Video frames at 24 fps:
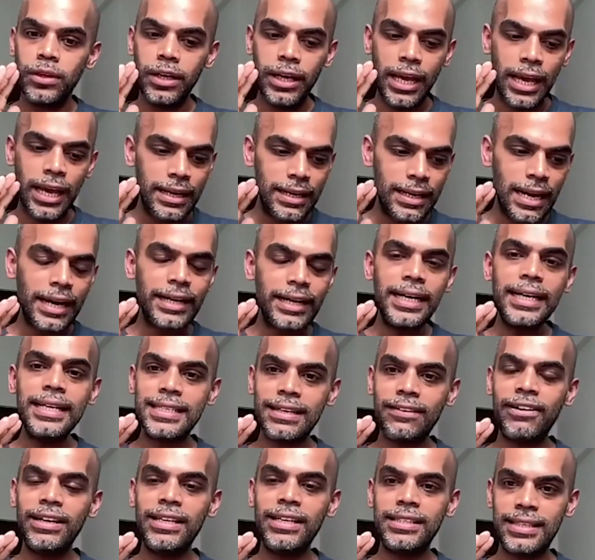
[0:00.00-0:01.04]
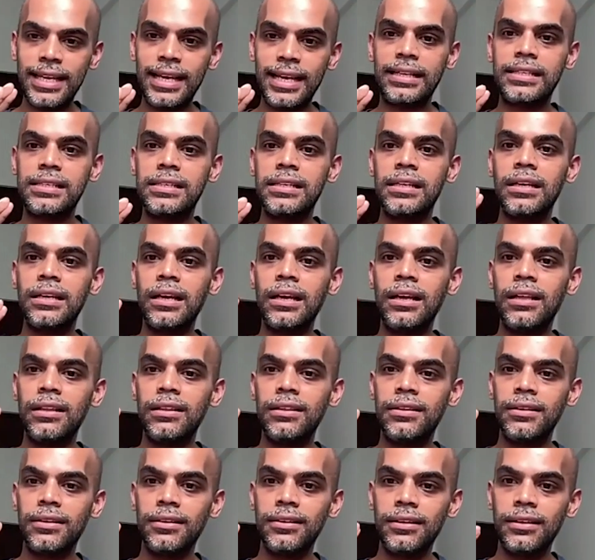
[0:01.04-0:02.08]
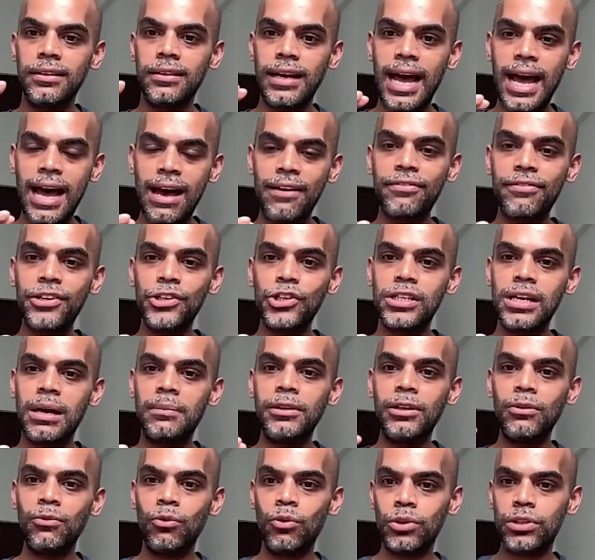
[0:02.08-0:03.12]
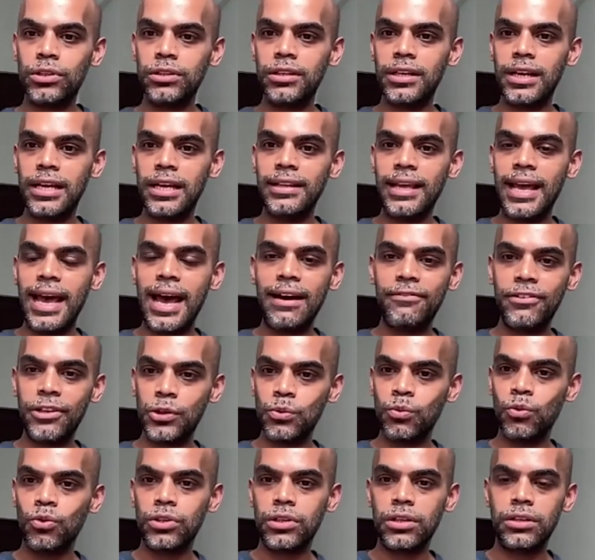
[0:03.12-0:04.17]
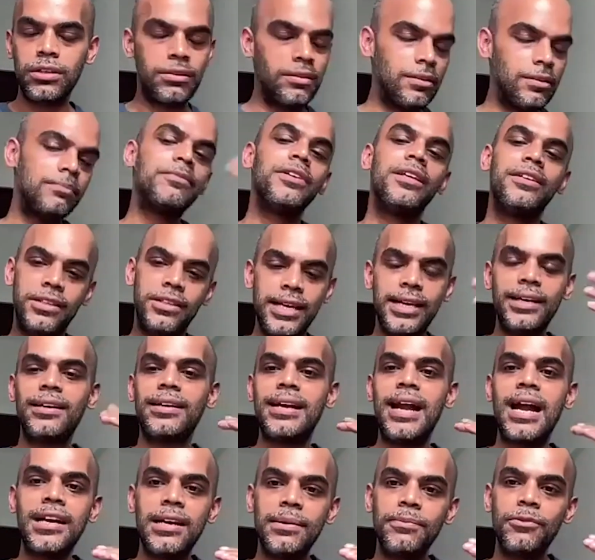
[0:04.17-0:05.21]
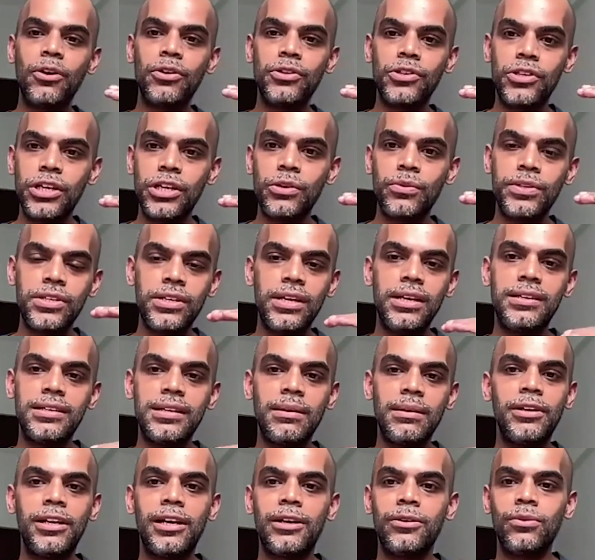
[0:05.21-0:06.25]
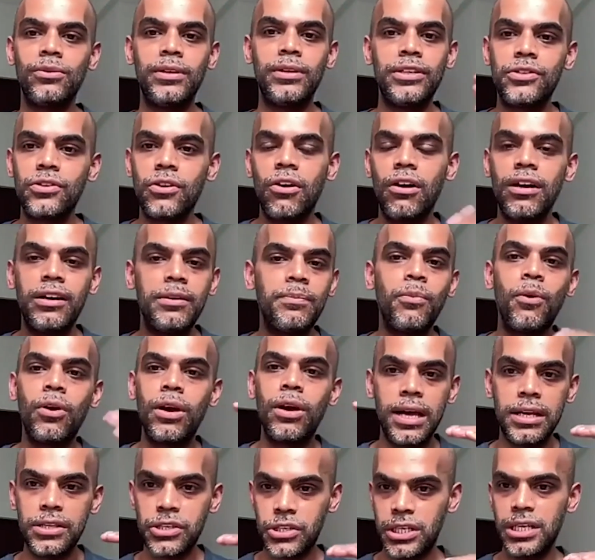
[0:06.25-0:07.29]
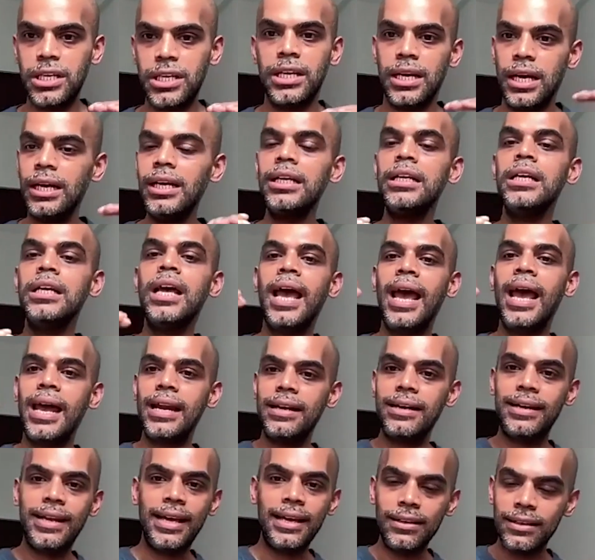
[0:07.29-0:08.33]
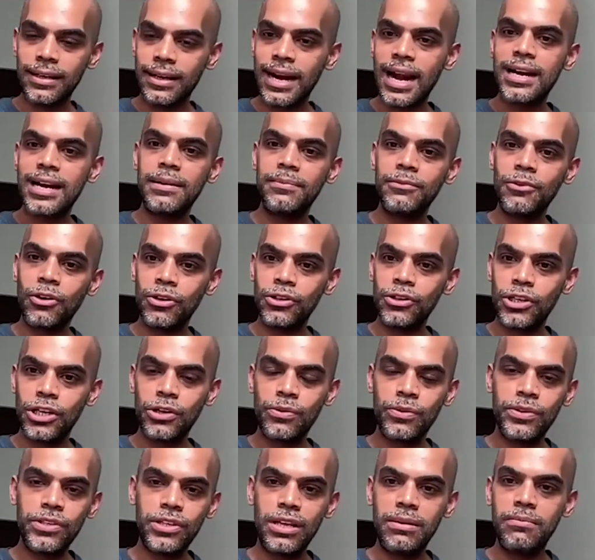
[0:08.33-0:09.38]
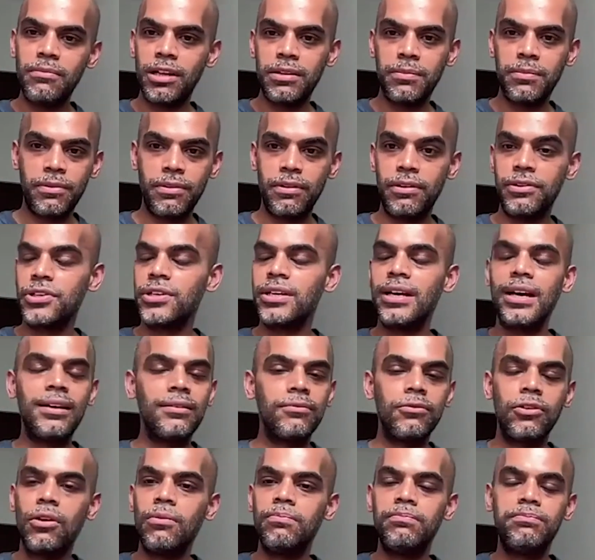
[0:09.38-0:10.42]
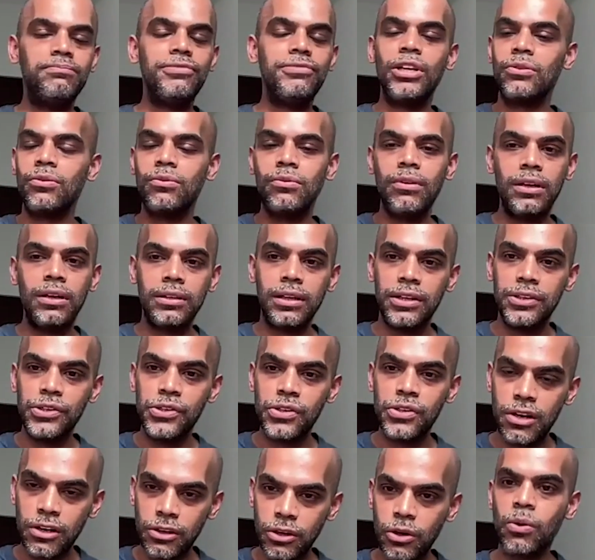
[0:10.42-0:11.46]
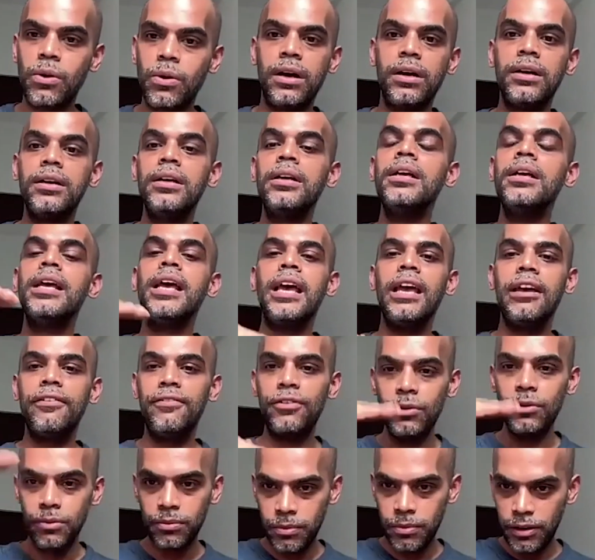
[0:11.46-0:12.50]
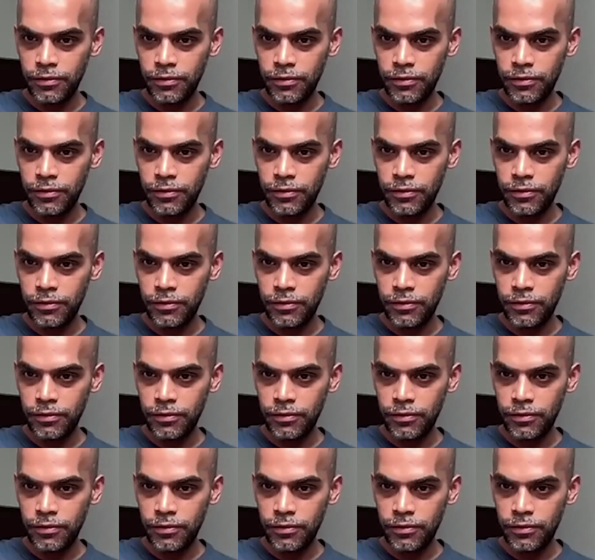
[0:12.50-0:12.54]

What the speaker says: in 1976, the average Tamil voter and the average voter, you take a random constituency in Tamil Nadu, let's call it Pollachi, yeah, and take a random constituency in Madhya Pradesh, yeah, consider Guna. If you